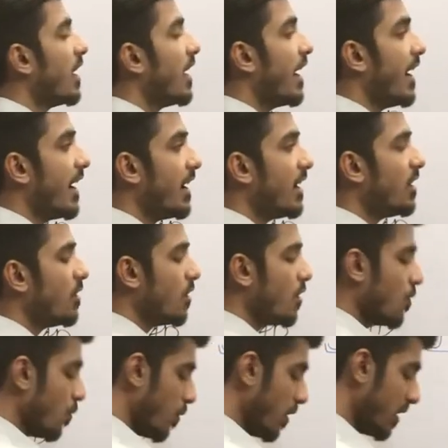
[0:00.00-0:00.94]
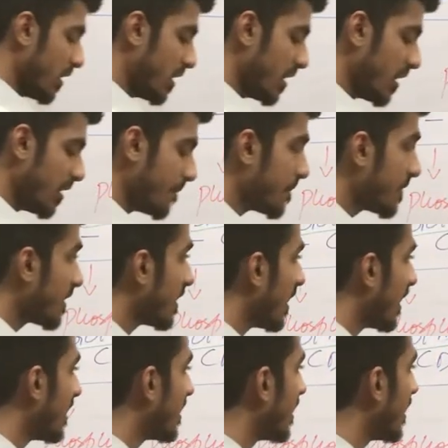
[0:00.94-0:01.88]
And one thing
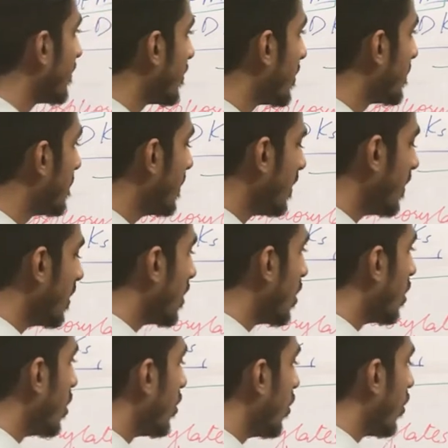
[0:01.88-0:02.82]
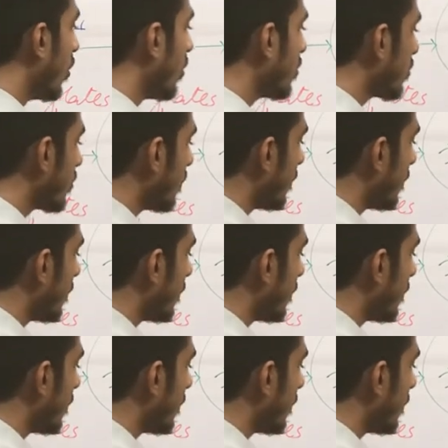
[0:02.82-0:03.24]
that there will be loss of